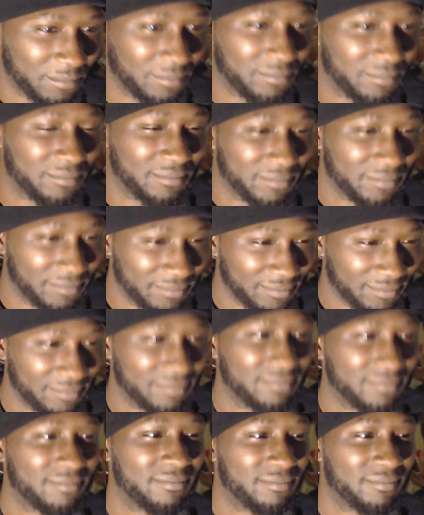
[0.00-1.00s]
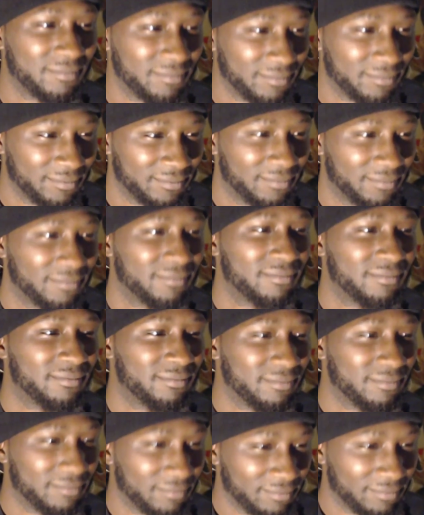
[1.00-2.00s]
I think somehow I'm responsible for
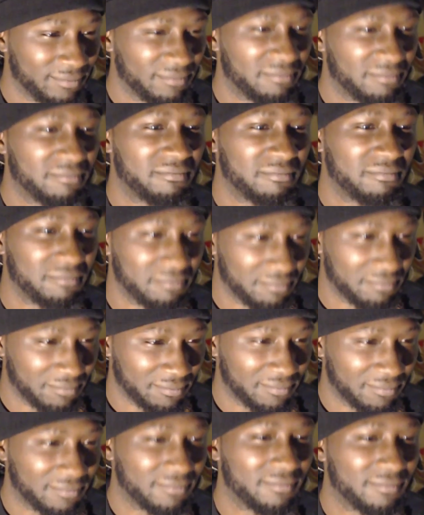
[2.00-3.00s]
bodies filling graves.